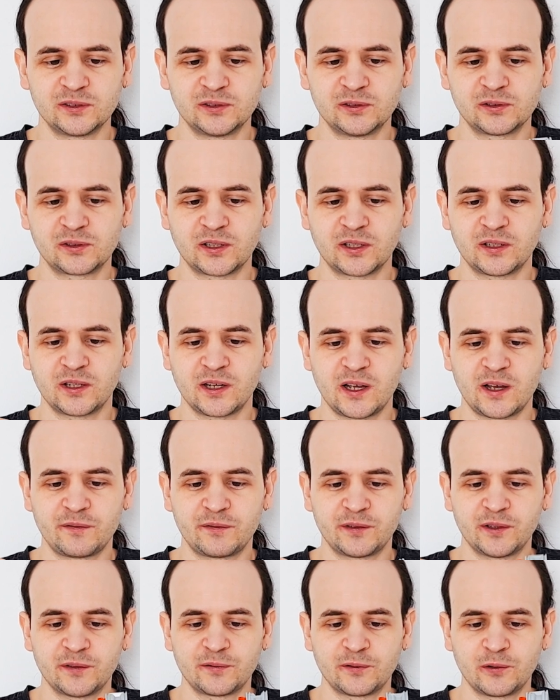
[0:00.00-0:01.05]
You can have
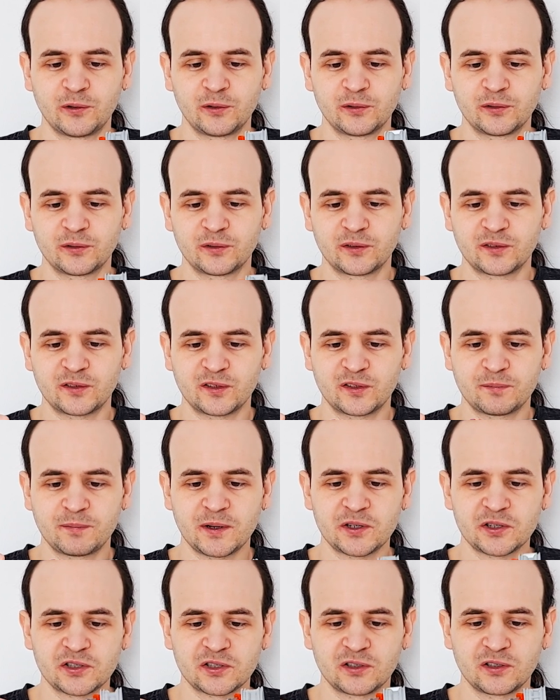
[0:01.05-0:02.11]
the whole
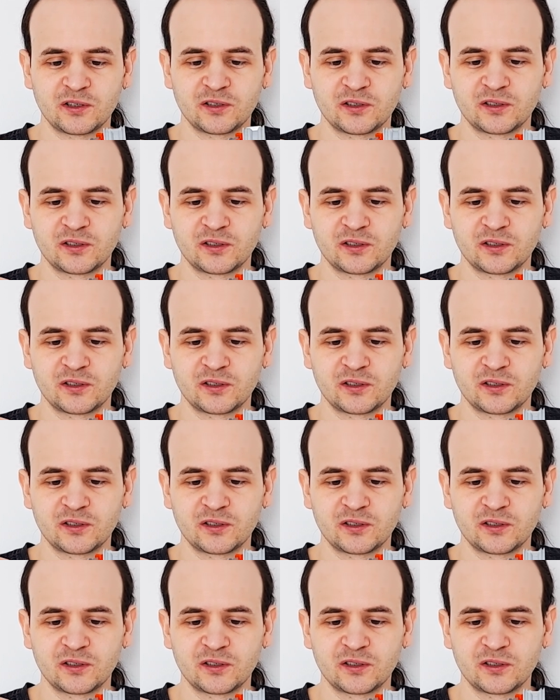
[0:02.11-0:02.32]
suspension